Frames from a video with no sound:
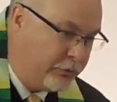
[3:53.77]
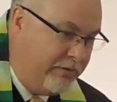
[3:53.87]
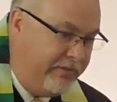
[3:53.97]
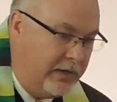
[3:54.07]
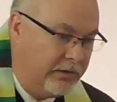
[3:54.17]
is
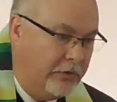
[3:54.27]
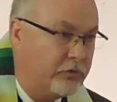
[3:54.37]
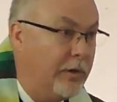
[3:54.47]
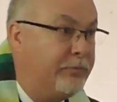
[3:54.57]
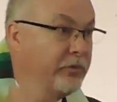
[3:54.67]
revealed in
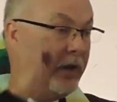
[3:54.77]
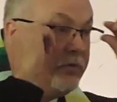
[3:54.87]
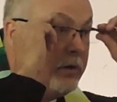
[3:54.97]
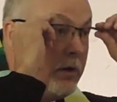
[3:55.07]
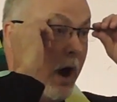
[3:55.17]
Scripture
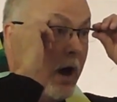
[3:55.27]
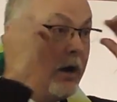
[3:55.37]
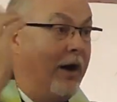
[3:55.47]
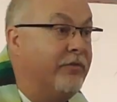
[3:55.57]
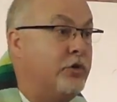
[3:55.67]
as a
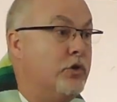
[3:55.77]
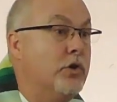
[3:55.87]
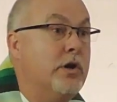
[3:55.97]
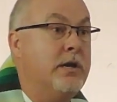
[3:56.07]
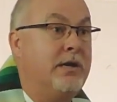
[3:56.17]
God of
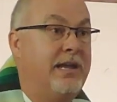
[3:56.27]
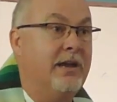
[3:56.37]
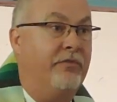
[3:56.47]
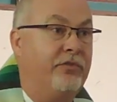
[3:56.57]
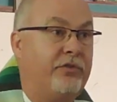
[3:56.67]
good
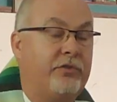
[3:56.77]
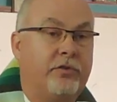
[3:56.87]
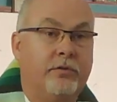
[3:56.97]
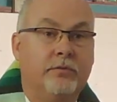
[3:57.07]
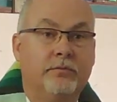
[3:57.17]
gifts.